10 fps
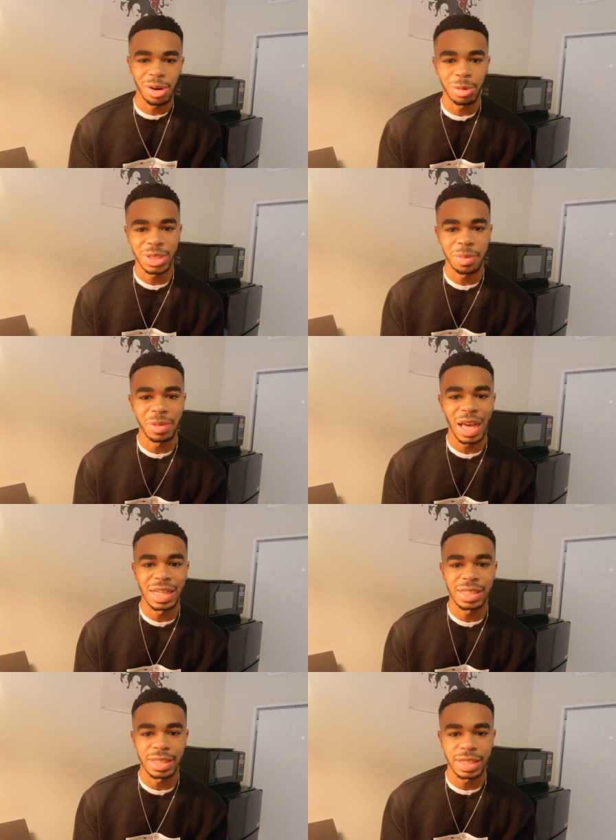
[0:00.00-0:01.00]
What's up
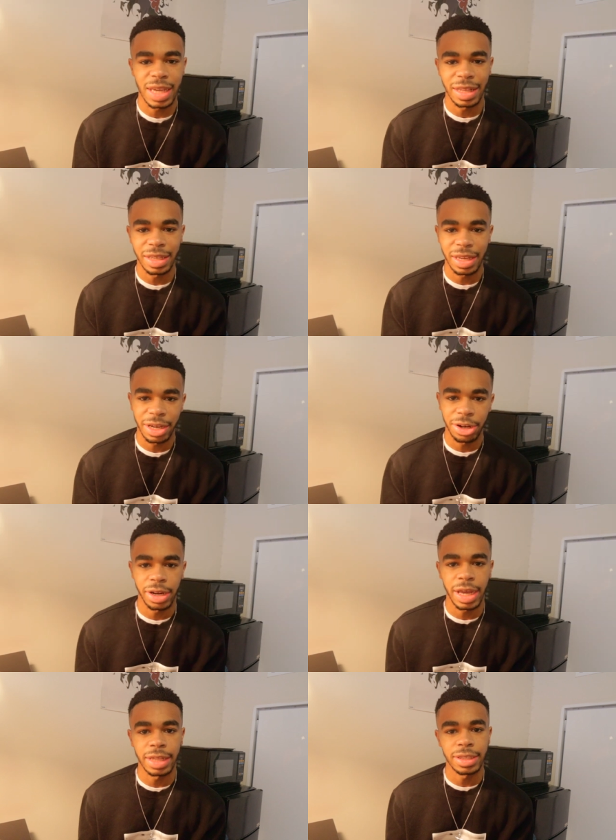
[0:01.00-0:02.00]
guys, it's Kenya here
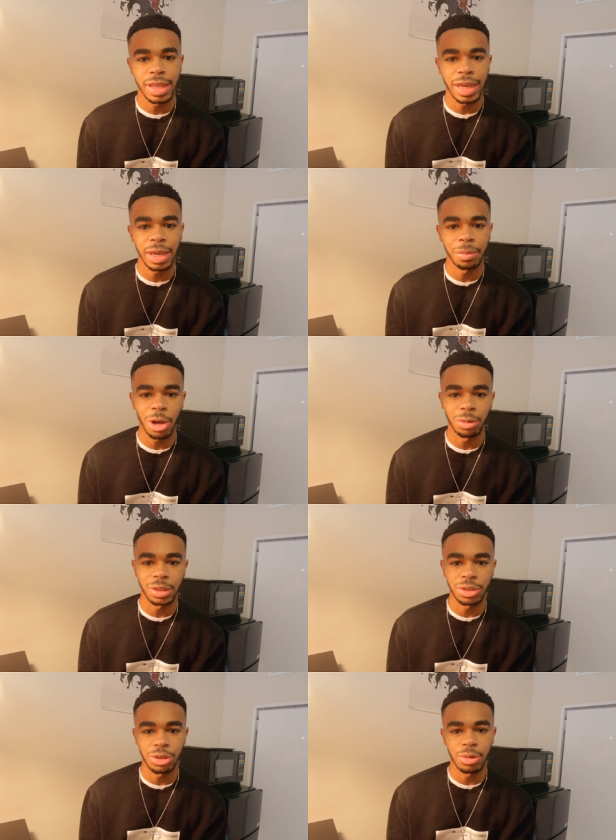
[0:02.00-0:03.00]
and today I'm going
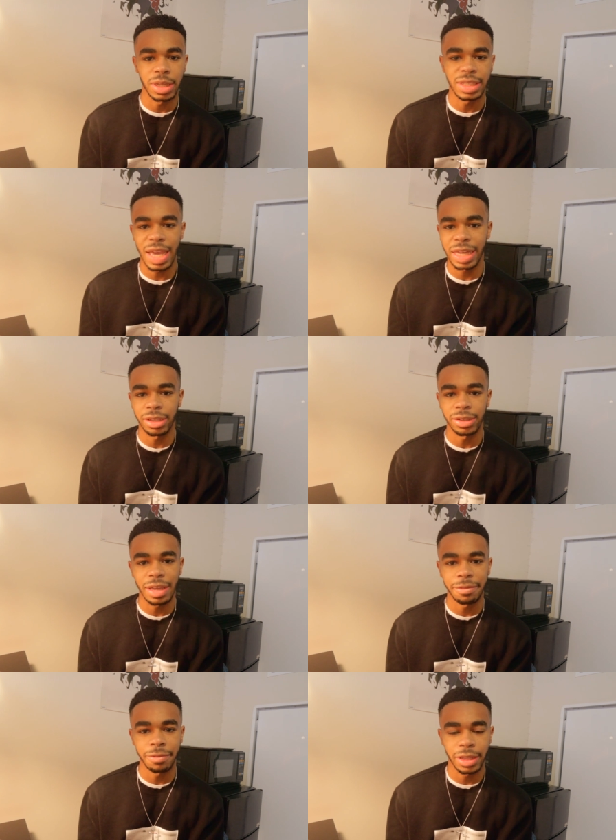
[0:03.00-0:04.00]
to do a day in the
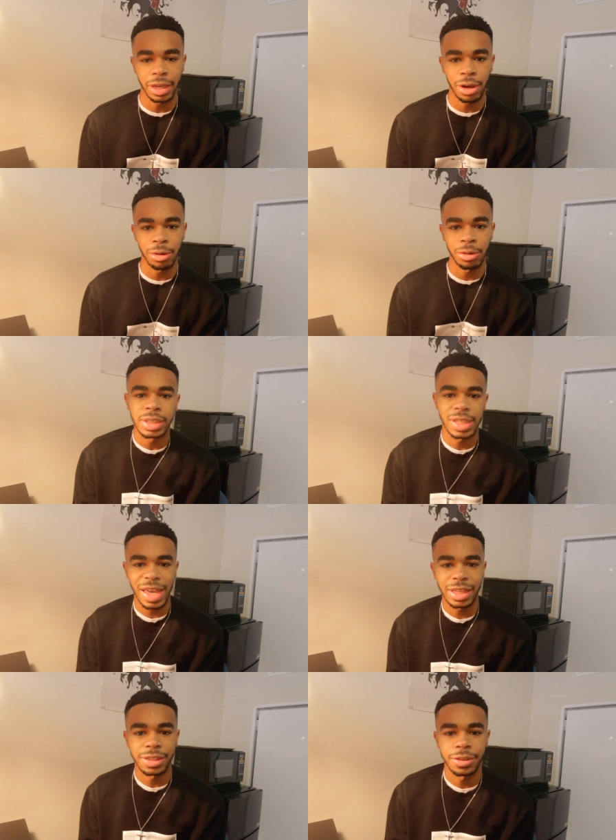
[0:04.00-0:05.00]
life video.
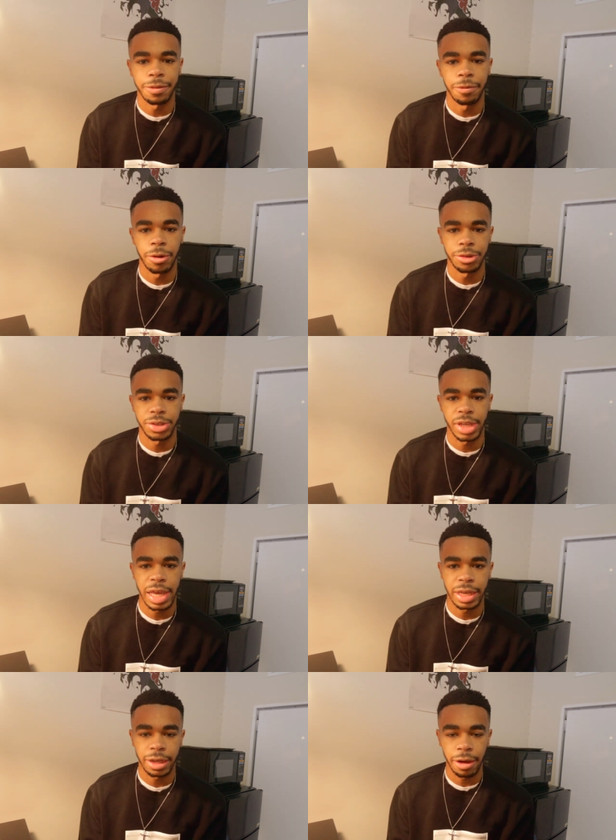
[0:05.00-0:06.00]
Today is the first
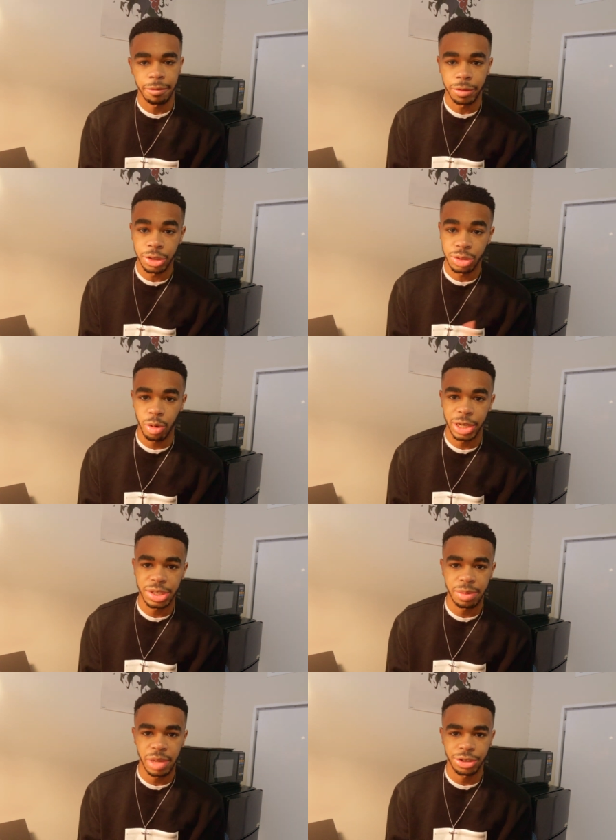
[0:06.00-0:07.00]
day of the spring
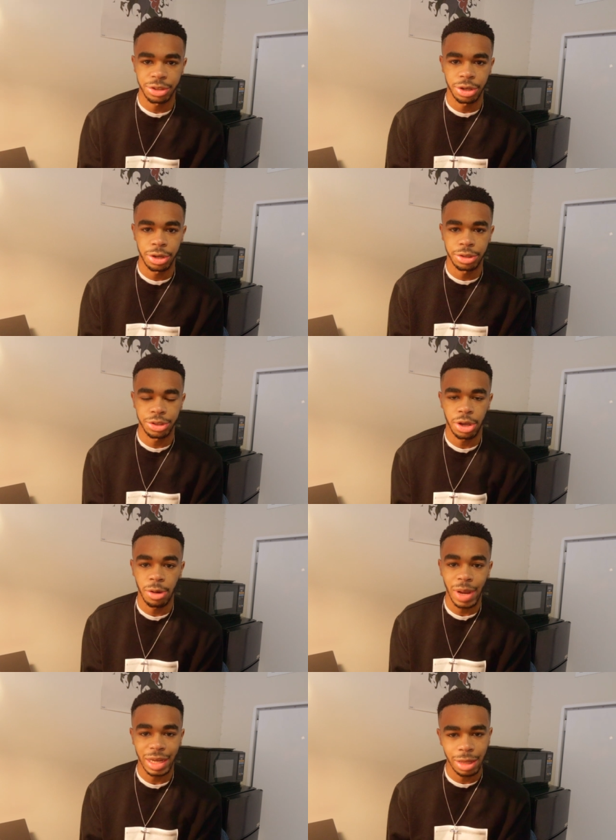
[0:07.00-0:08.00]
semester
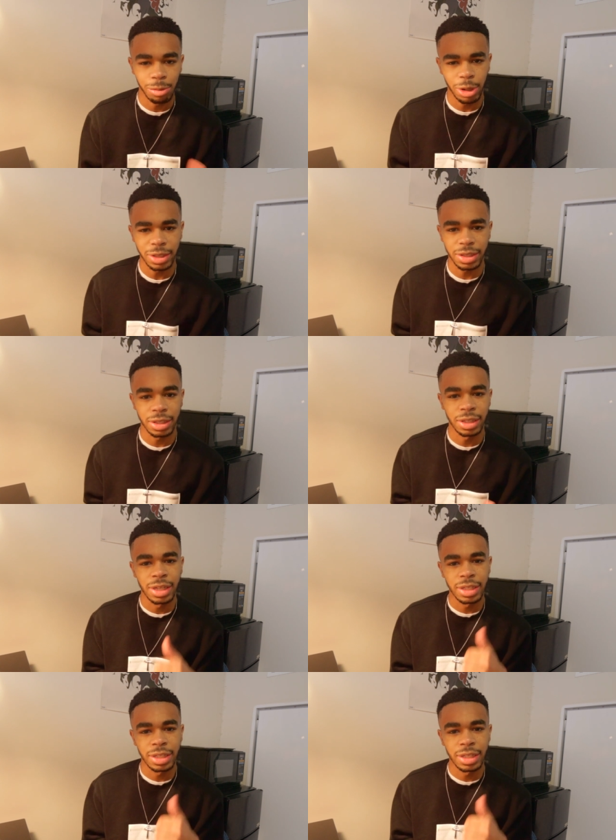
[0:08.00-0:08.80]
so I kind of wanted to